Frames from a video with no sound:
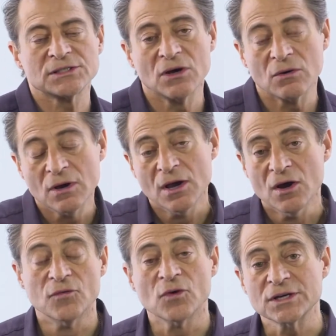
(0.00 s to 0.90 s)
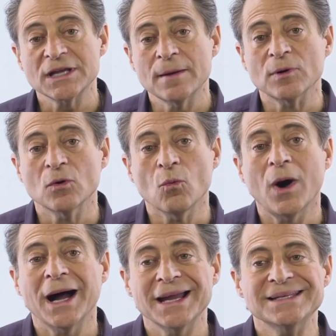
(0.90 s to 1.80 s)
So, for example,
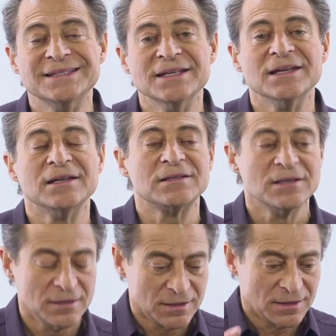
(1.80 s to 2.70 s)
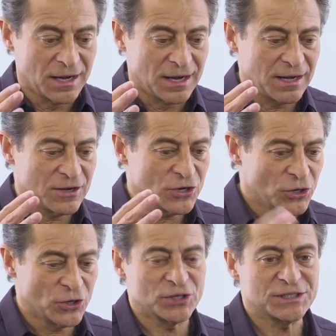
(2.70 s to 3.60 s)
why didn't
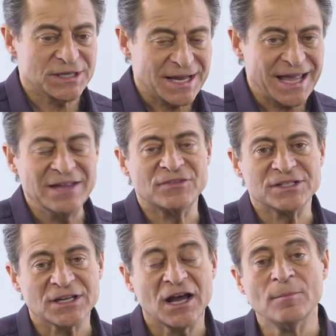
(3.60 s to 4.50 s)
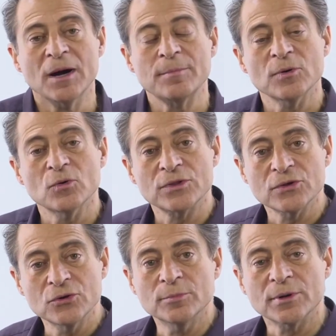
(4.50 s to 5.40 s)
Hertz and Avis come up with
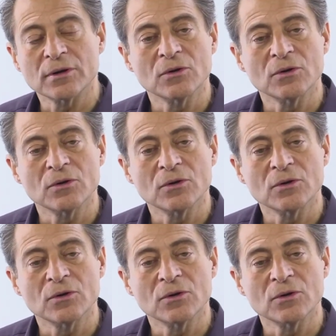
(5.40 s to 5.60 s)
Uber?